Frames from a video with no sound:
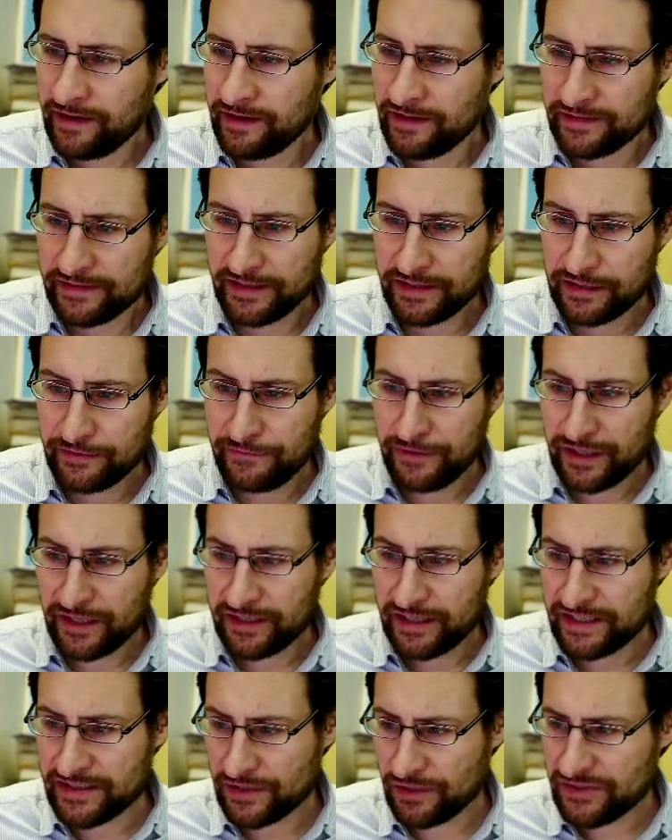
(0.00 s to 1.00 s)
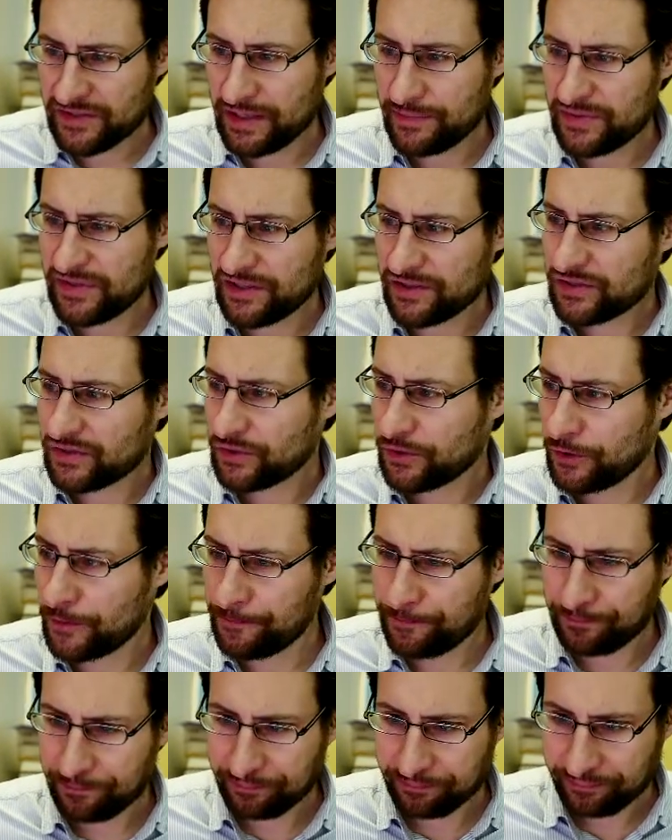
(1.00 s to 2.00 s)
significant other or something. So
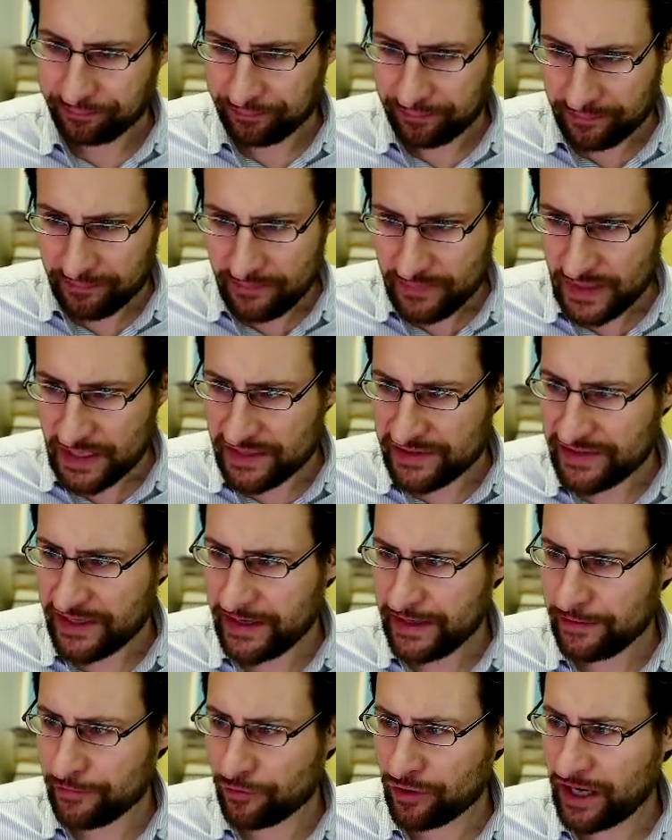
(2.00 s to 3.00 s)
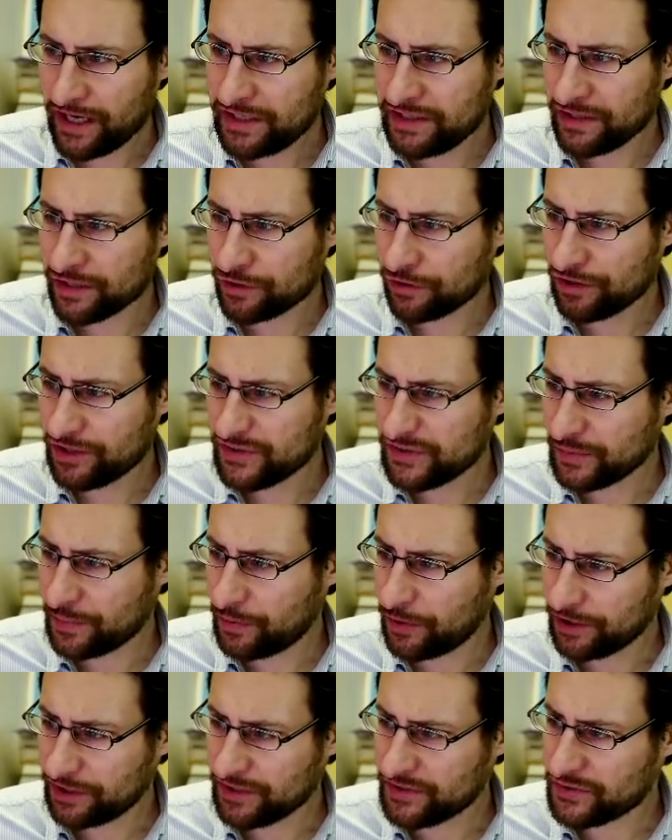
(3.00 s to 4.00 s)
they write here currently
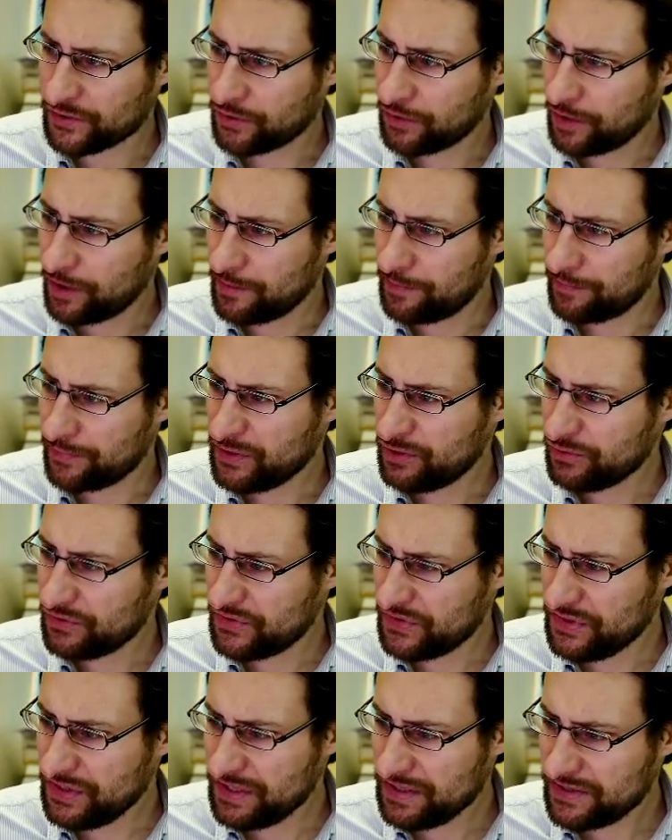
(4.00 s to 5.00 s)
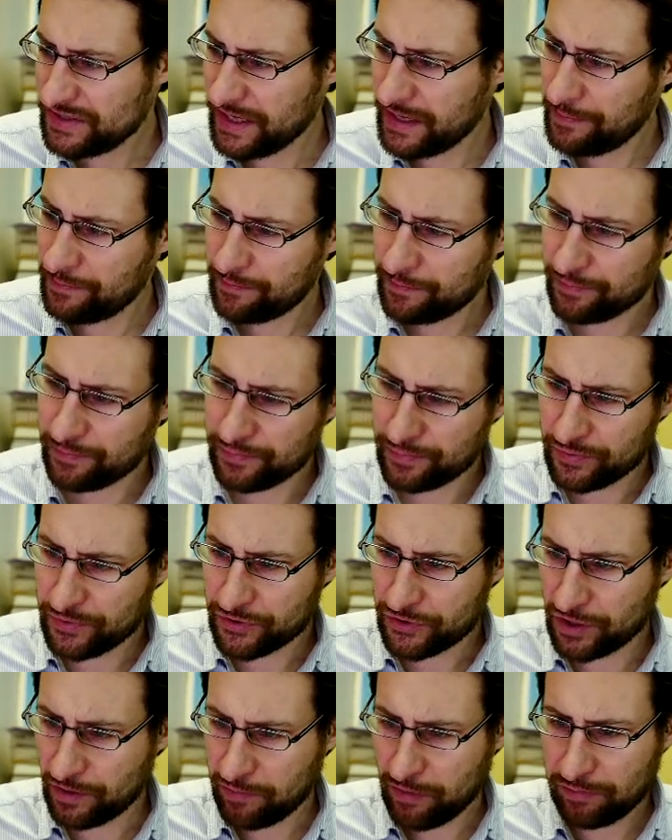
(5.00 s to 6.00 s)
supported, so you see they
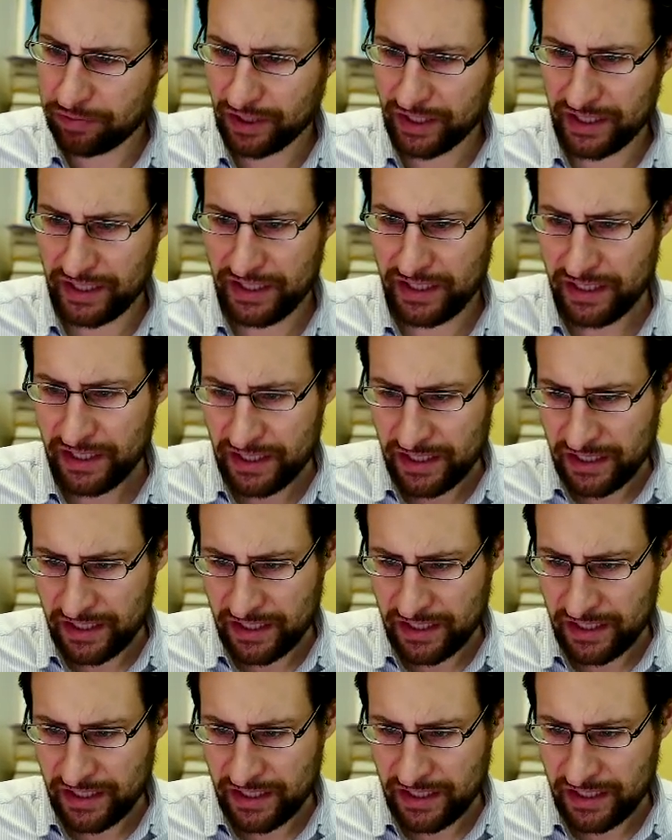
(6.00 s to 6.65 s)
probably